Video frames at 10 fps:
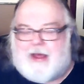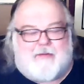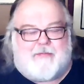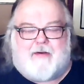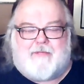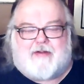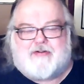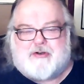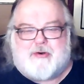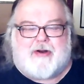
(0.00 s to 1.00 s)
I don't know if that's
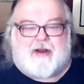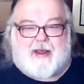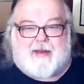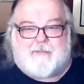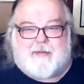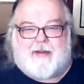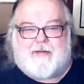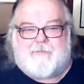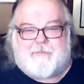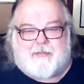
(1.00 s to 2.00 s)
true or not, but
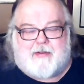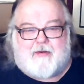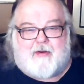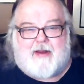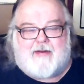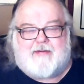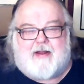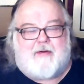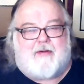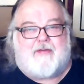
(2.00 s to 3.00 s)
Gray just
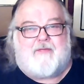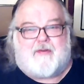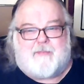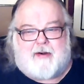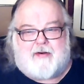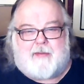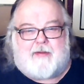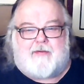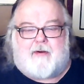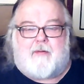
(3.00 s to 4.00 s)
I don't know, it just feels better to me.
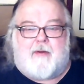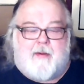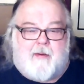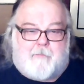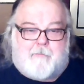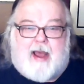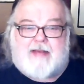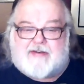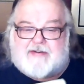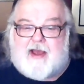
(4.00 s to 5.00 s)
So my
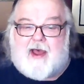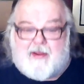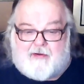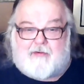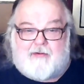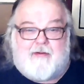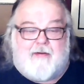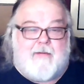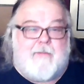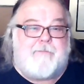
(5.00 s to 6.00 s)
style
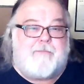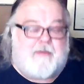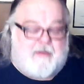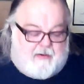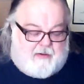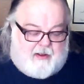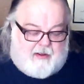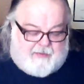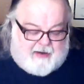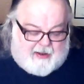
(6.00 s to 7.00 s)

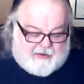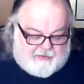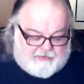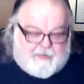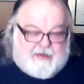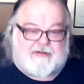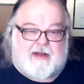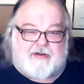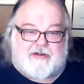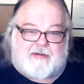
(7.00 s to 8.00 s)
uh, that I use in my
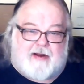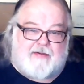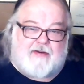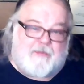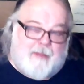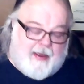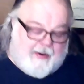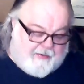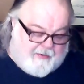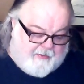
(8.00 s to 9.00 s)
style sheet that I send to my
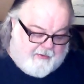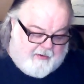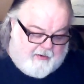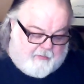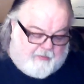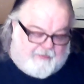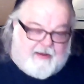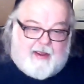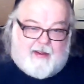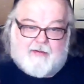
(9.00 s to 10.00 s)
editor will
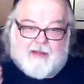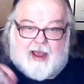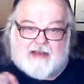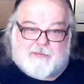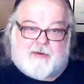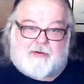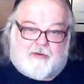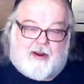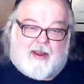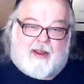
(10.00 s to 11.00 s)
say I spell
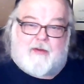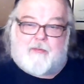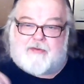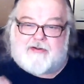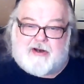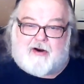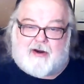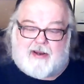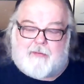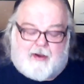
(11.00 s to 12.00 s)
Gray with G R
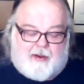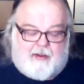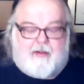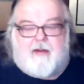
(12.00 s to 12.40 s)
E Y.